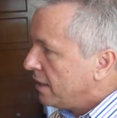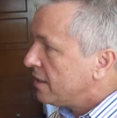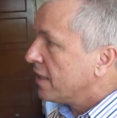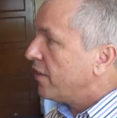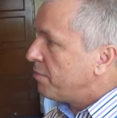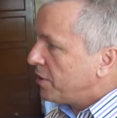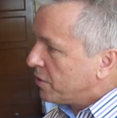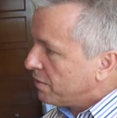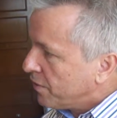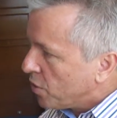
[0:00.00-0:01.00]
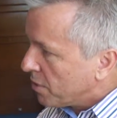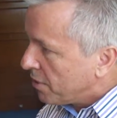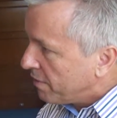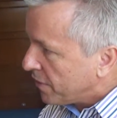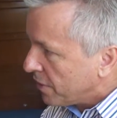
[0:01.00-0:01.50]
Intergovernmental Forum
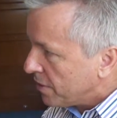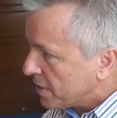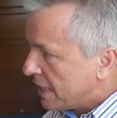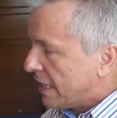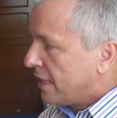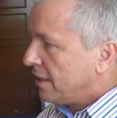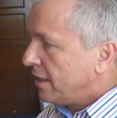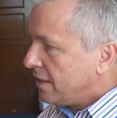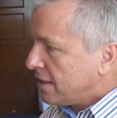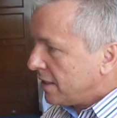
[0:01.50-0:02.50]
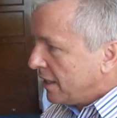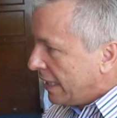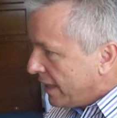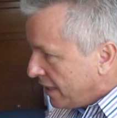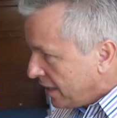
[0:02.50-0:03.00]
on Forest, then
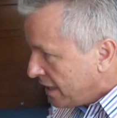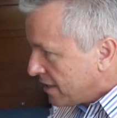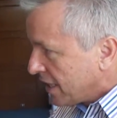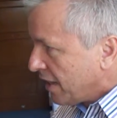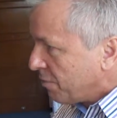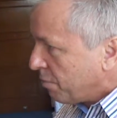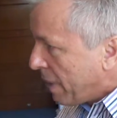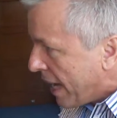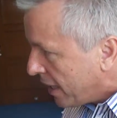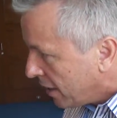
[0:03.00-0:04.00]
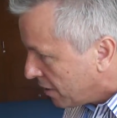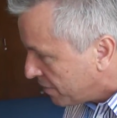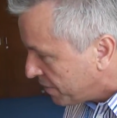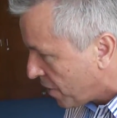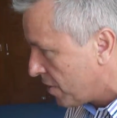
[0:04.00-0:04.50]
the Intergovernmental Panel
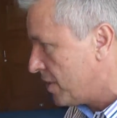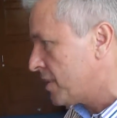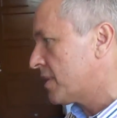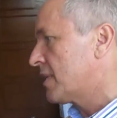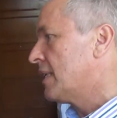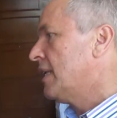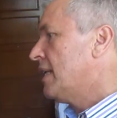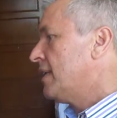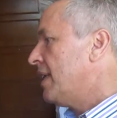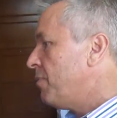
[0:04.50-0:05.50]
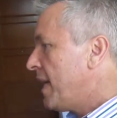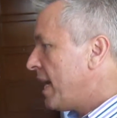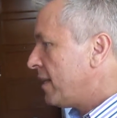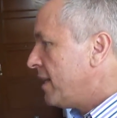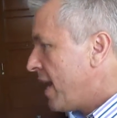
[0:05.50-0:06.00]
on Forest, then we
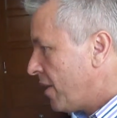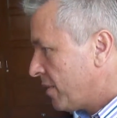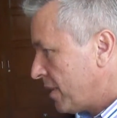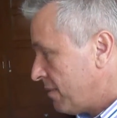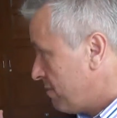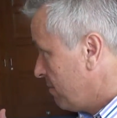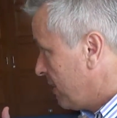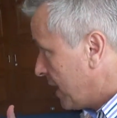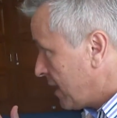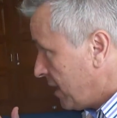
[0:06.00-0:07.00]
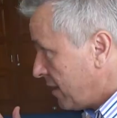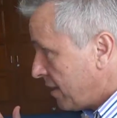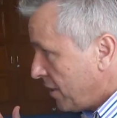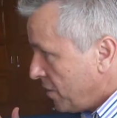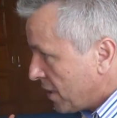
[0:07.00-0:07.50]
have now, luckily,
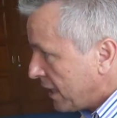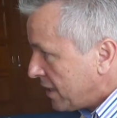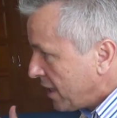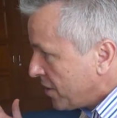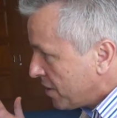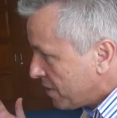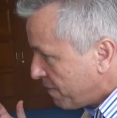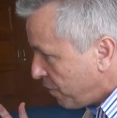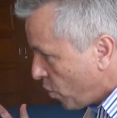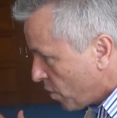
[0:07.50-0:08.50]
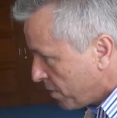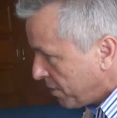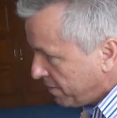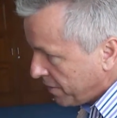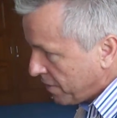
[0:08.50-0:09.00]
the United Nations Forum
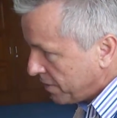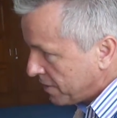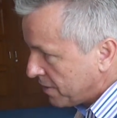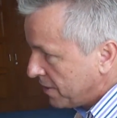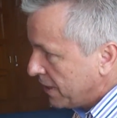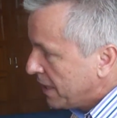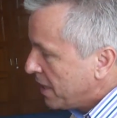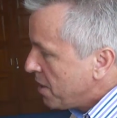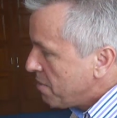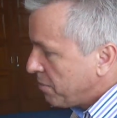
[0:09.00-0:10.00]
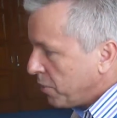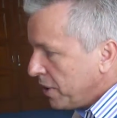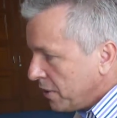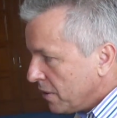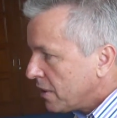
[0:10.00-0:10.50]
on Forest. But
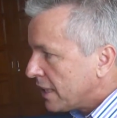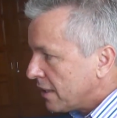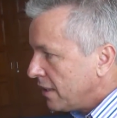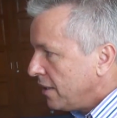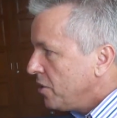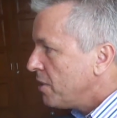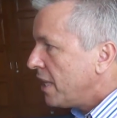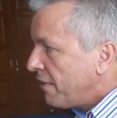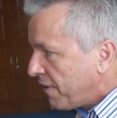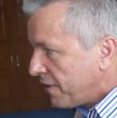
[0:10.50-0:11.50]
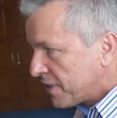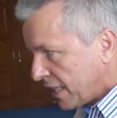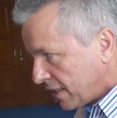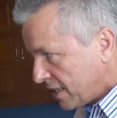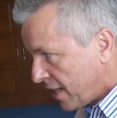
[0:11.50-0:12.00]
when you look at the UNFF
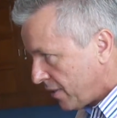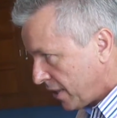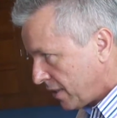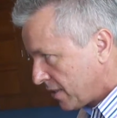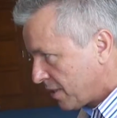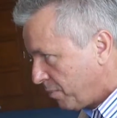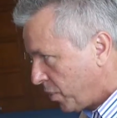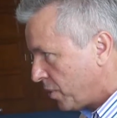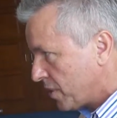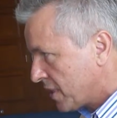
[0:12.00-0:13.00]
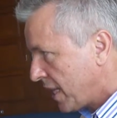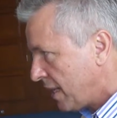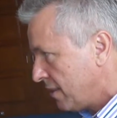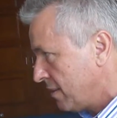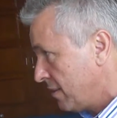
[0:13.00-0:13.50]
Secretariat that supports that